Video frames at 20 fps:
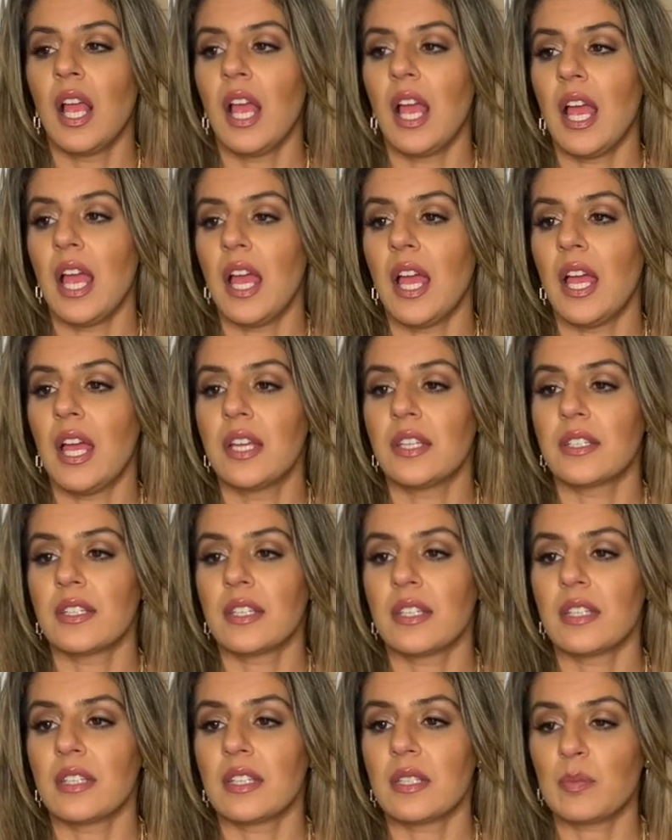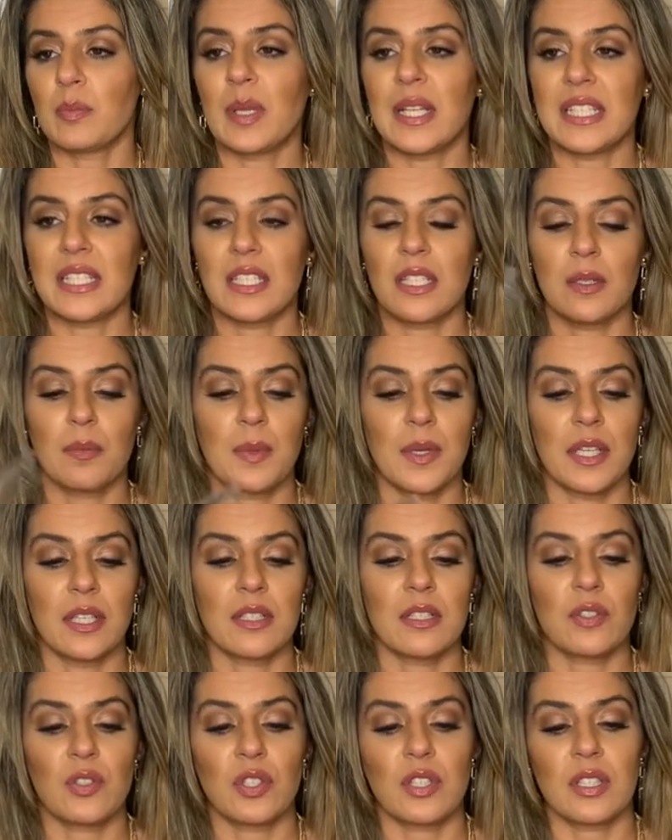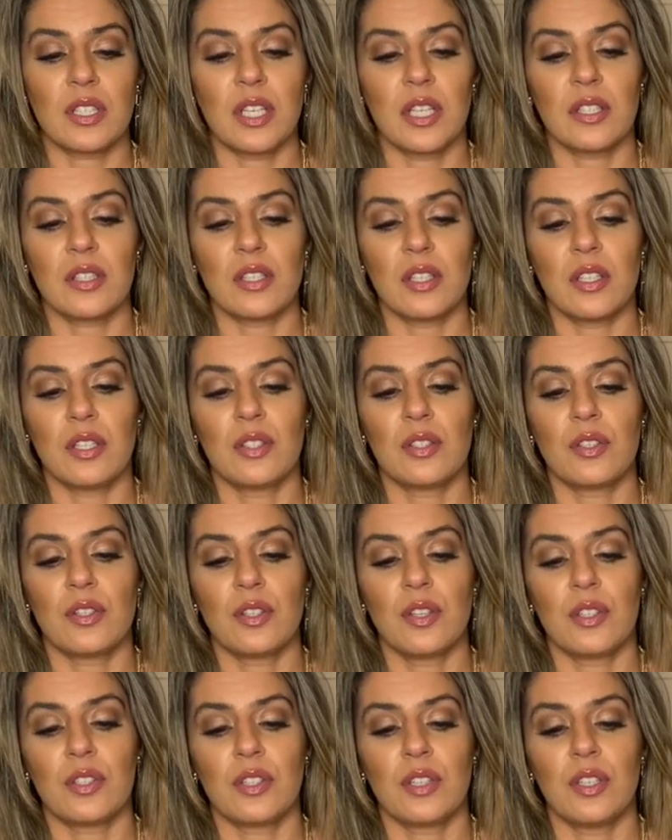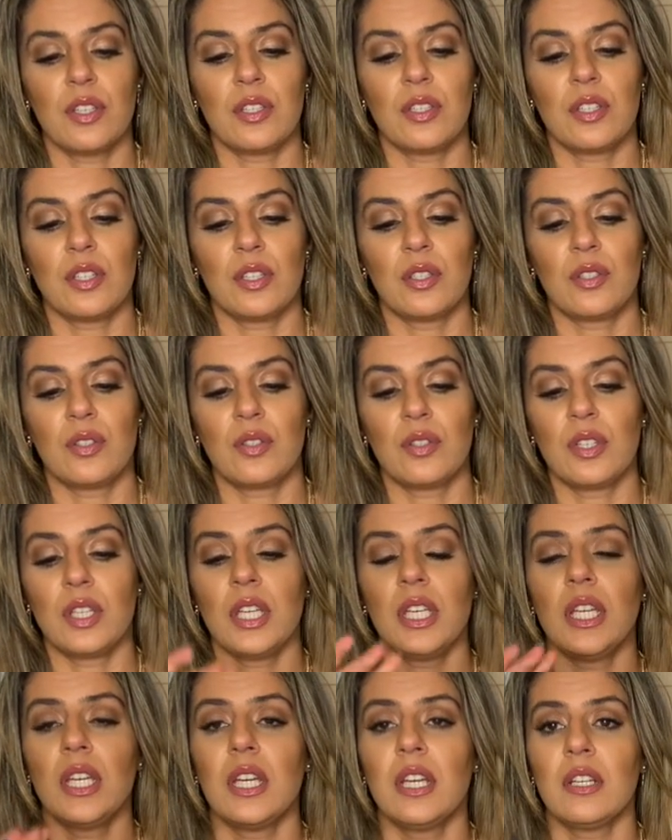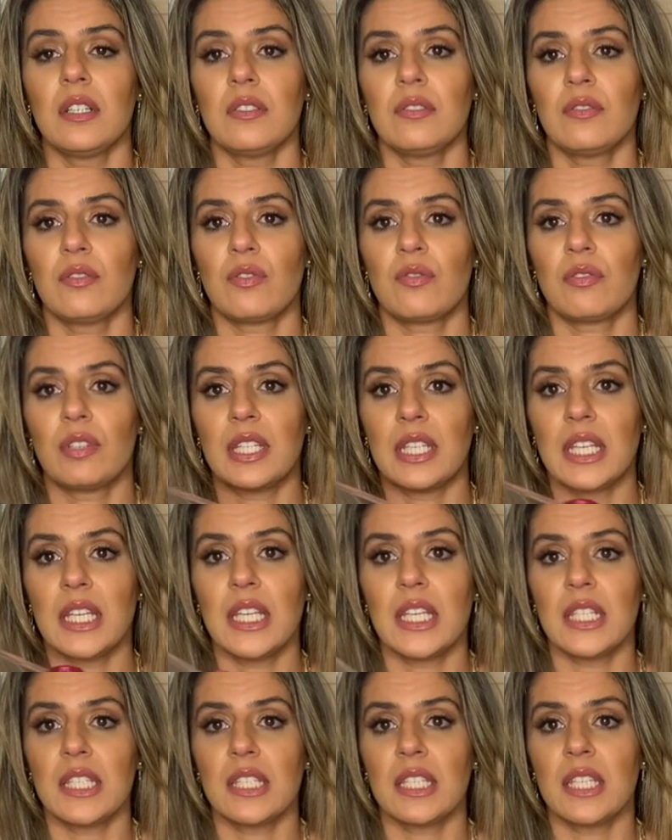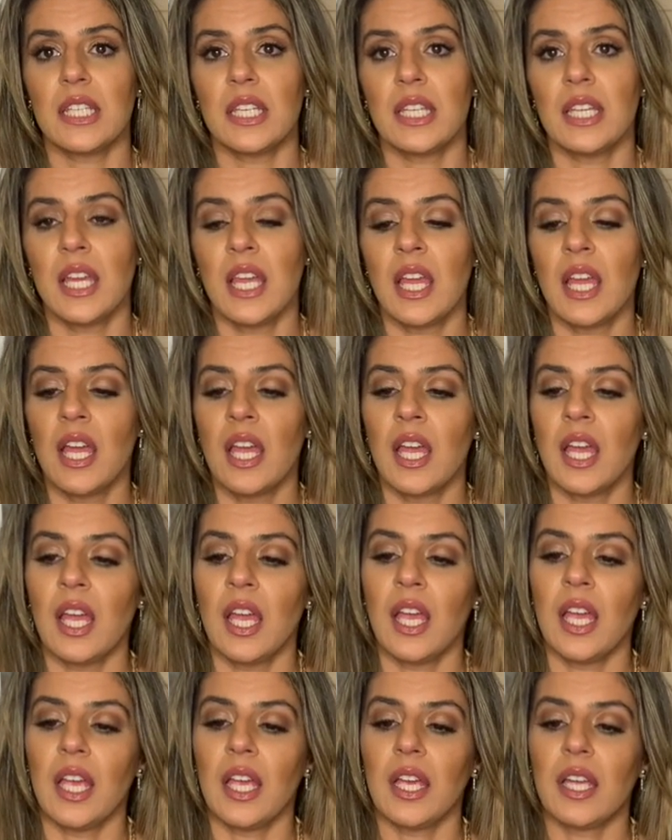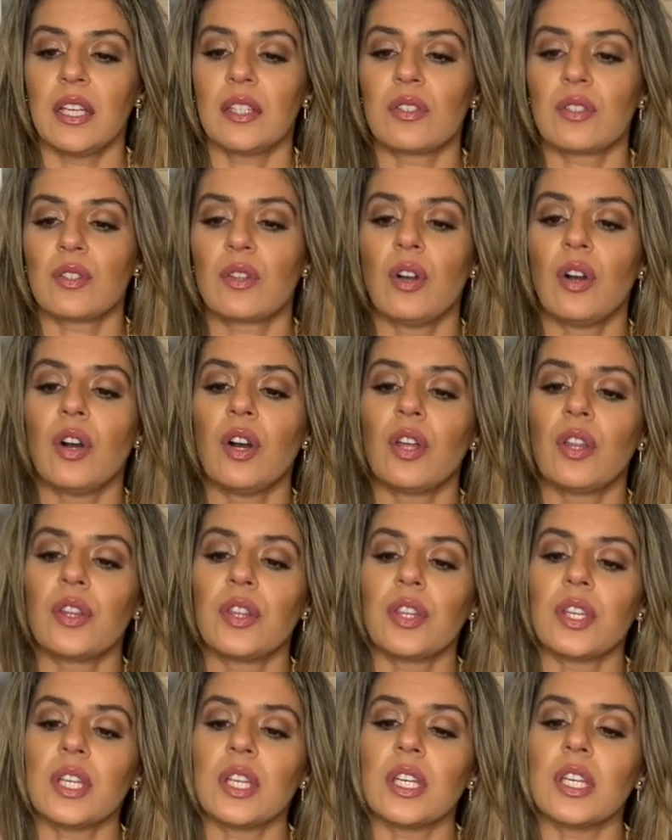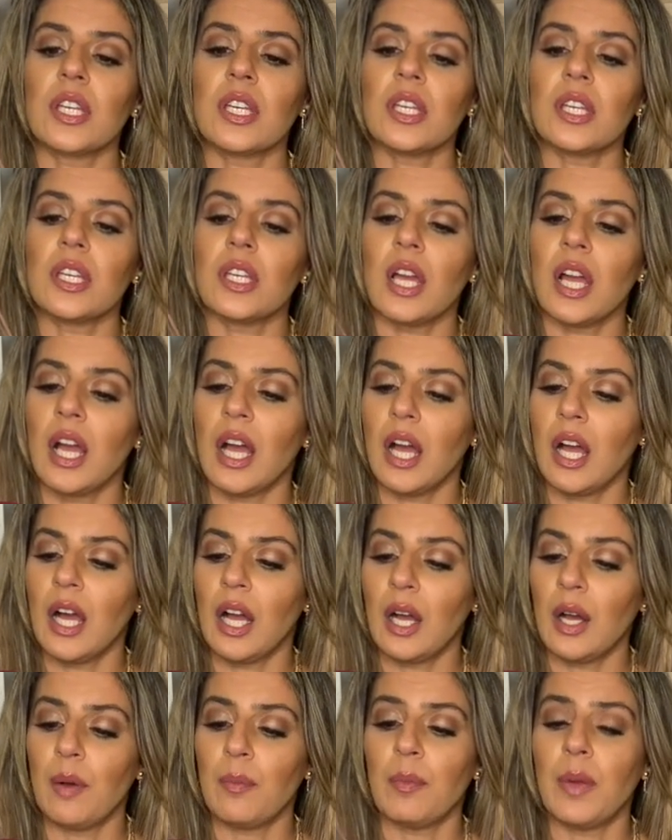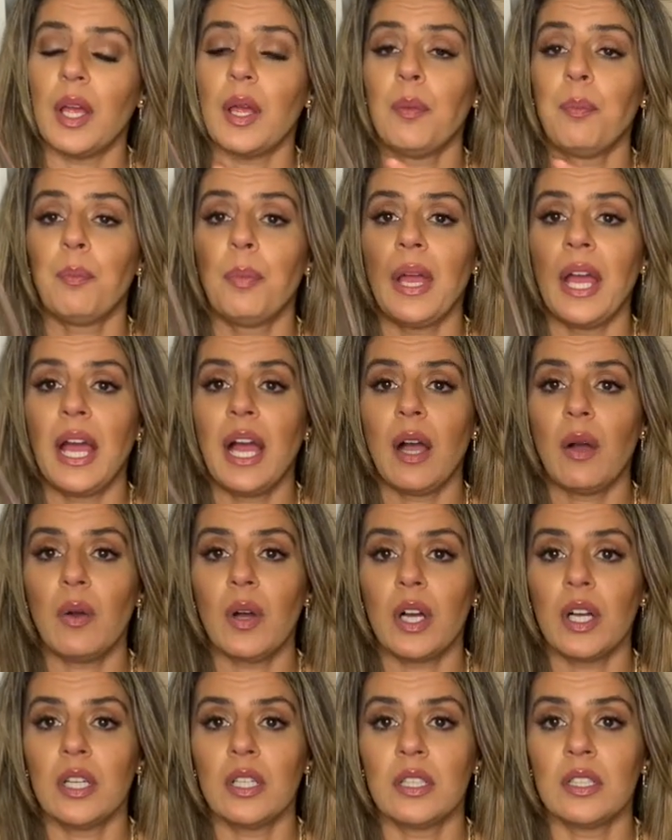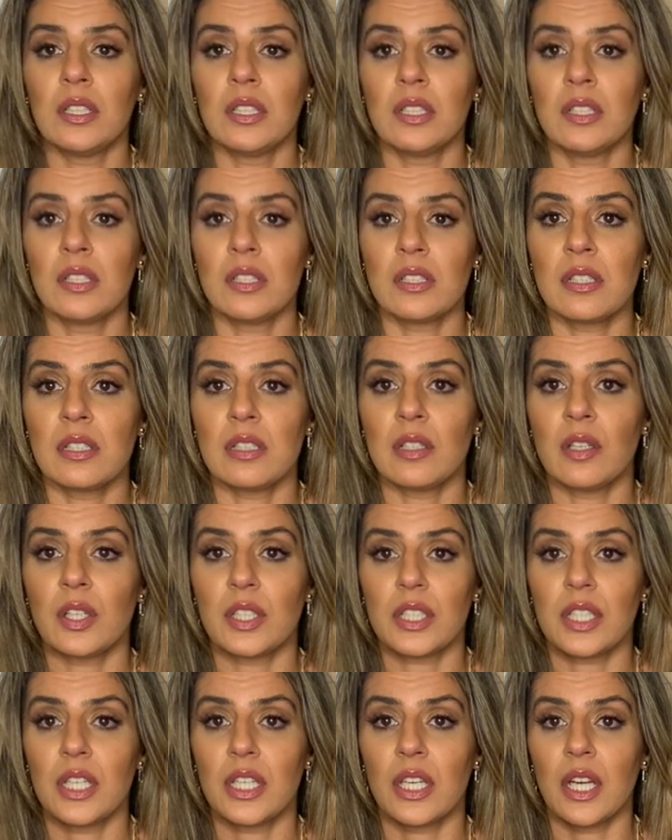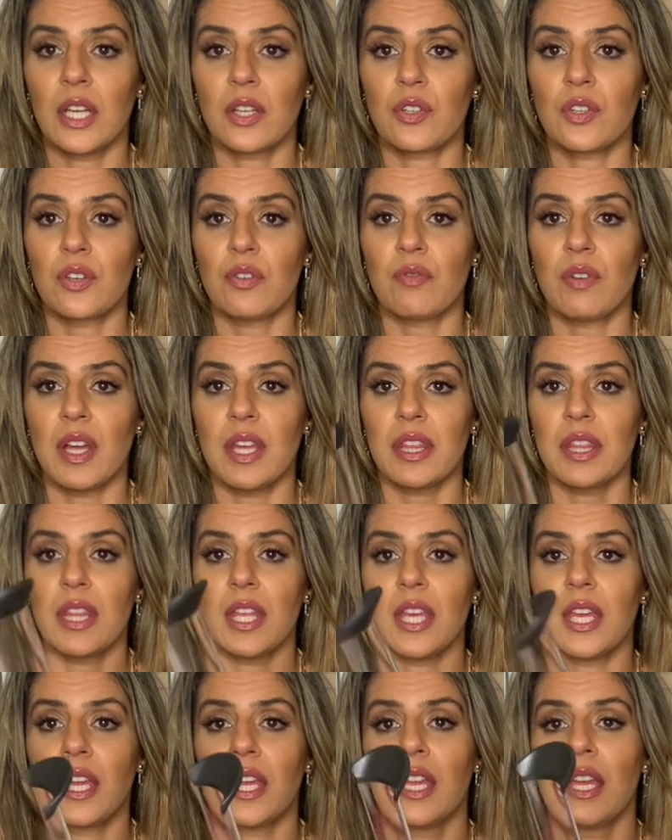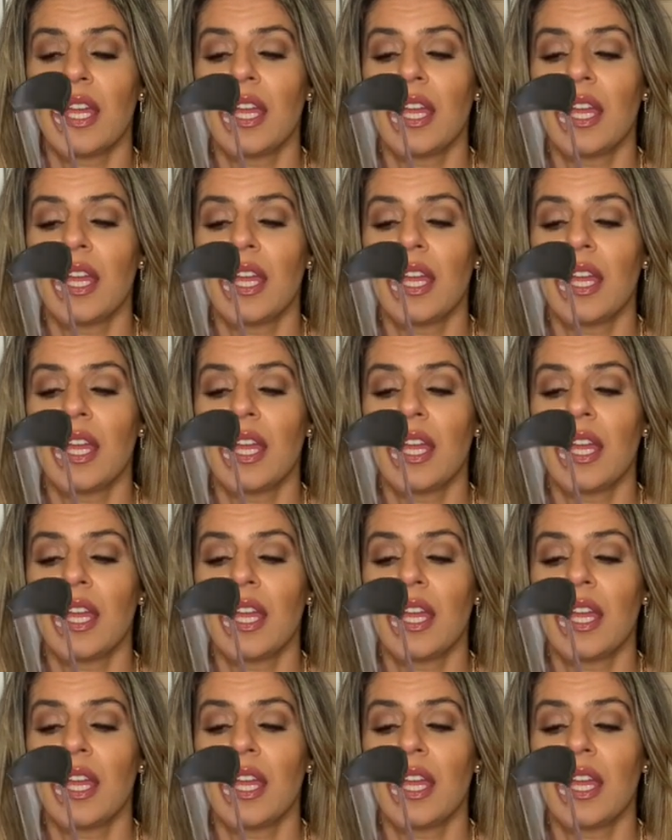And this plastic piece just gets inserted into here. It's really easy. It's got the power slot connection right there.